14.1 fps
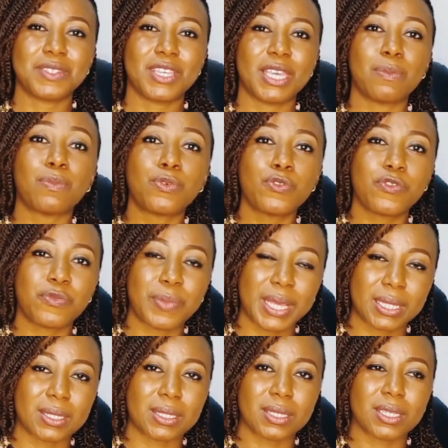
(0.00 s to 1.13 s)

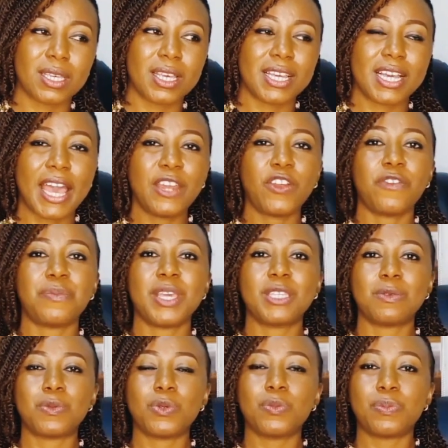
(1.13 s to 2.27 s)
improvement kind of makes
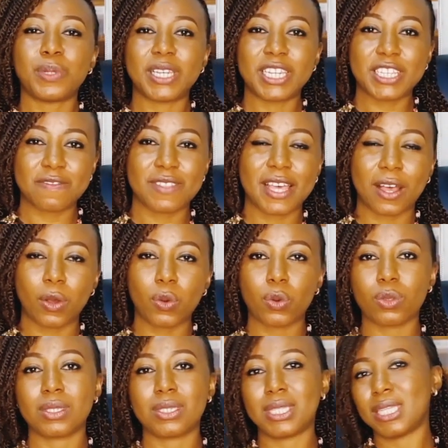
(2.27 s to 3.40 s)
people believe that, oh,
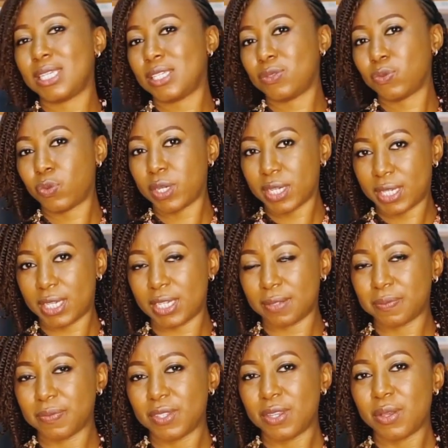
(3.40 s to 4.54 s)
this thing is working.
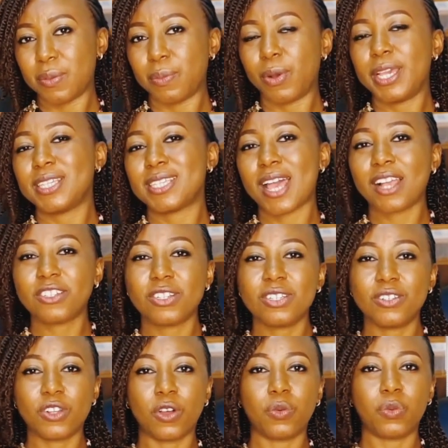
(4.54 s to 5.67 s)
But it's
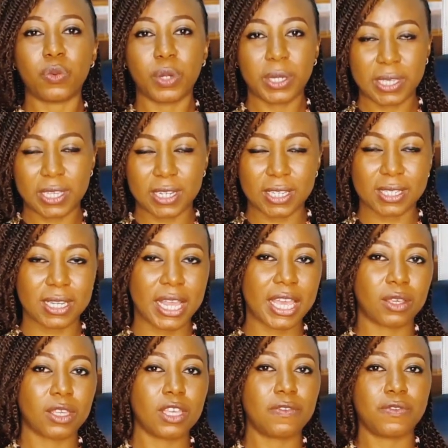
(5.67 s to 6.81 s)
actually not working. It's
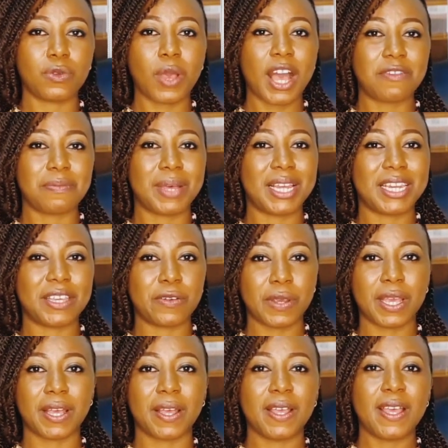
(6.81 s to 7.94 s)
like if you have
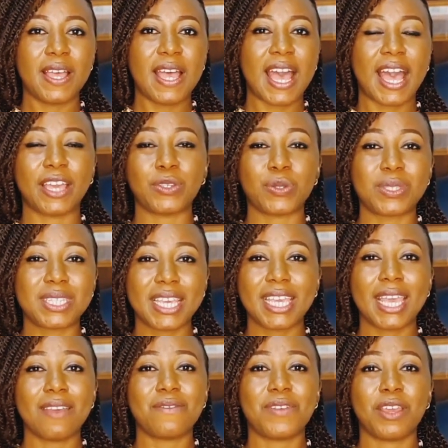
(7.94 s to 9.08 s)
malaria and you take
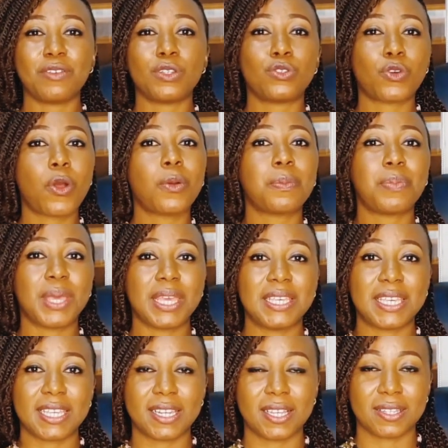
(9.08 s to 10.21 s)
very strong
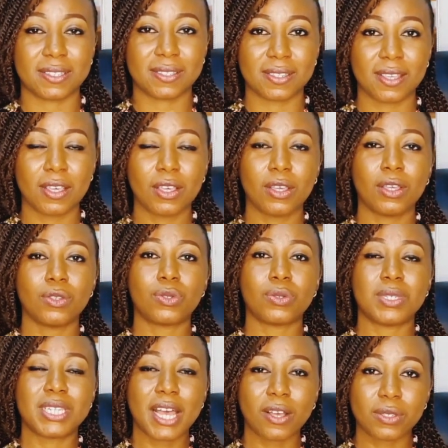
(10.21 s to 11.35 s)
painkillers
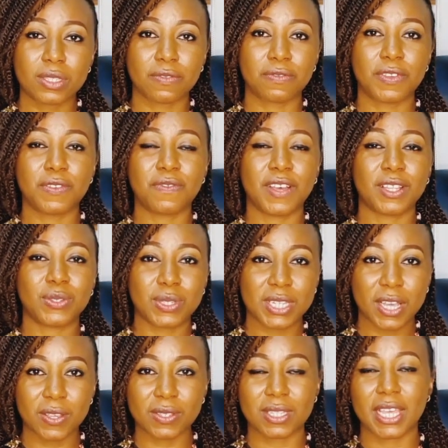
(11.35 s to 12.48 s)
to douse the fever, to
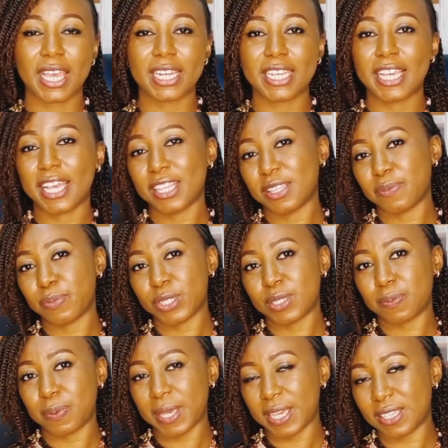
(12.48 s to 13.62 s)
douse the headache and the body
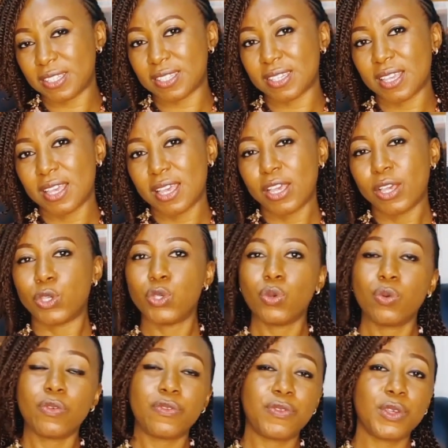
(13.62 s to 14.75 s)
pains. You
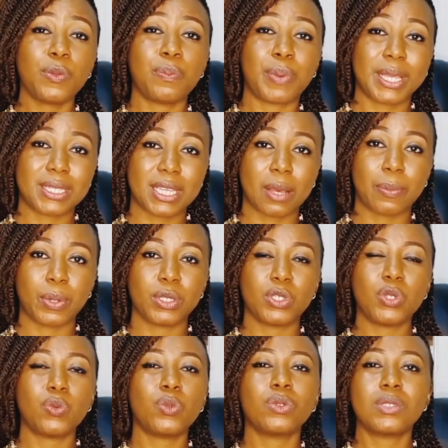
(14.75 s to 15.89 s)
will feel better, but
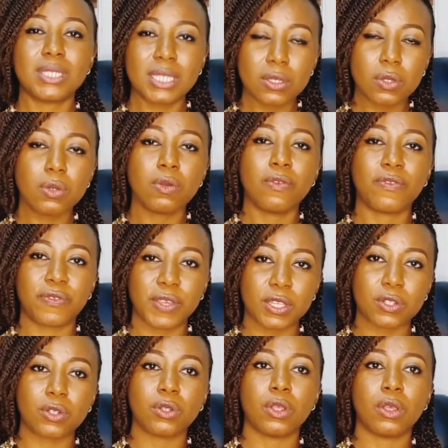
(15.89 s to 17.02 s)
you will still
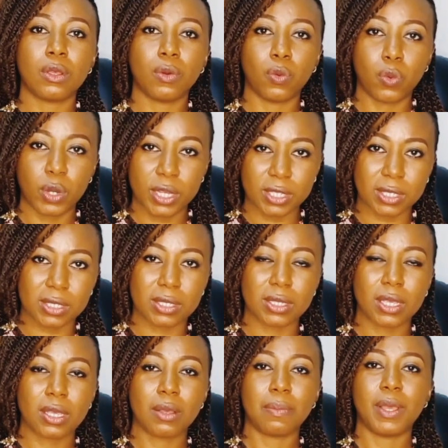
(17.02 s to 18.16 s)
feel
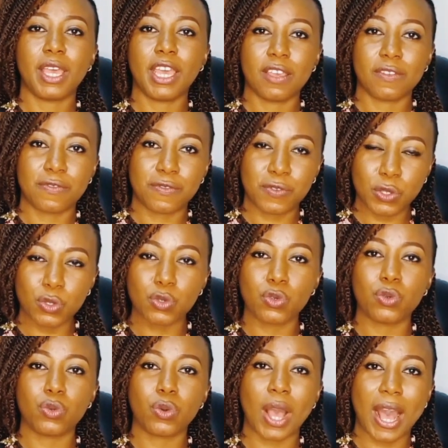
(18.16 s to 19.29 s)
worse a
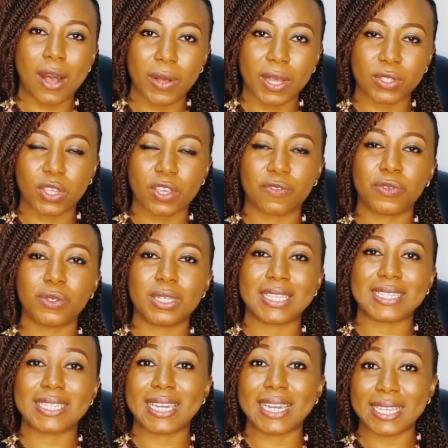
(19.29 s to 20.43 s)
few hours or a few
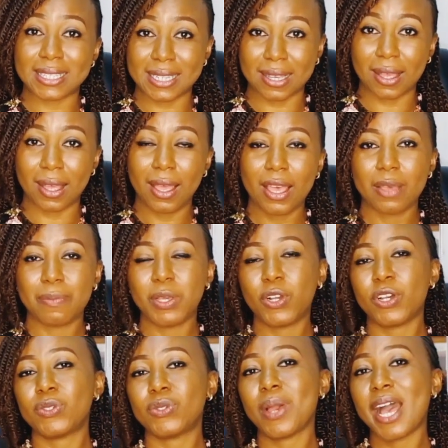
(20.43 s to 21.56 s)
days later
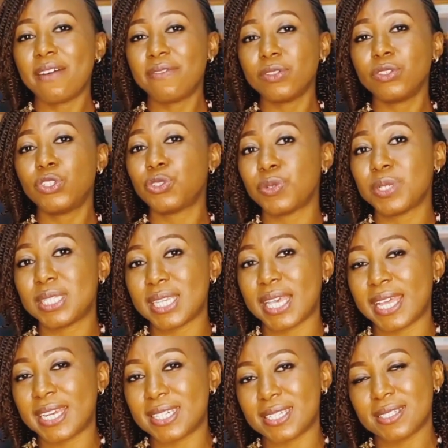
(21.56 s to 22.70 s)
because you haven't
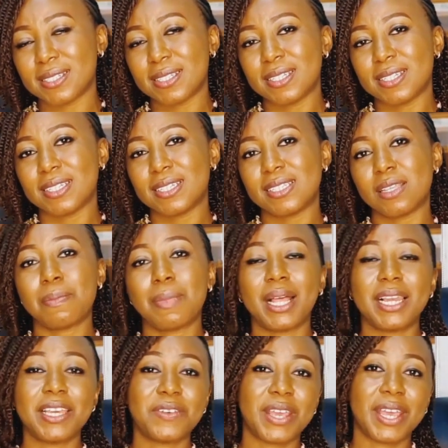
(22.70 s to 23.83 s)
treated the
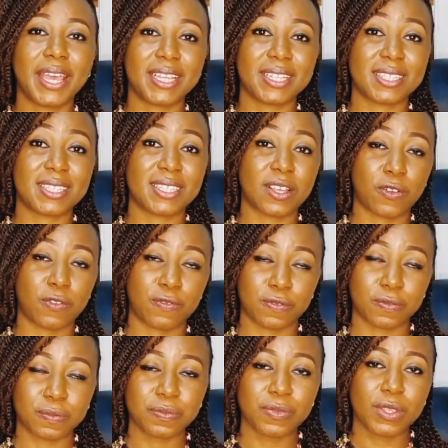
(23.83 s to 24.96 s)
malaria itself.
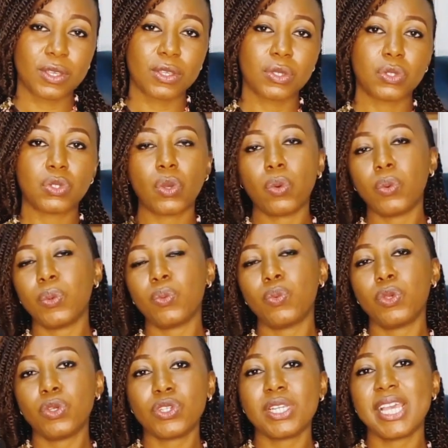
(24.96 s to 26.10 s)
So we
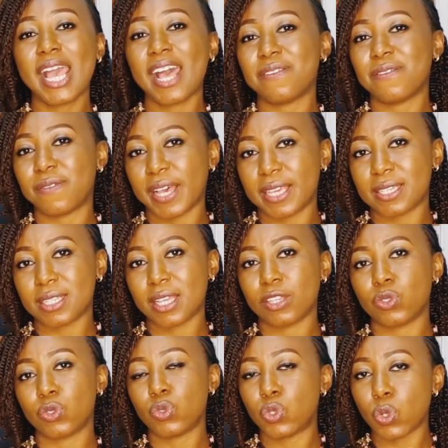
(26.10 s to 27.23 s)
usually advise that
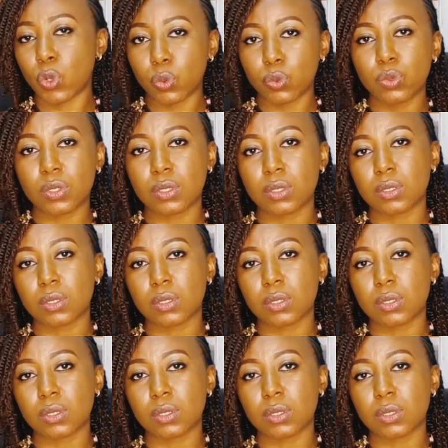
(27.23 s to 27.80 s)
you don't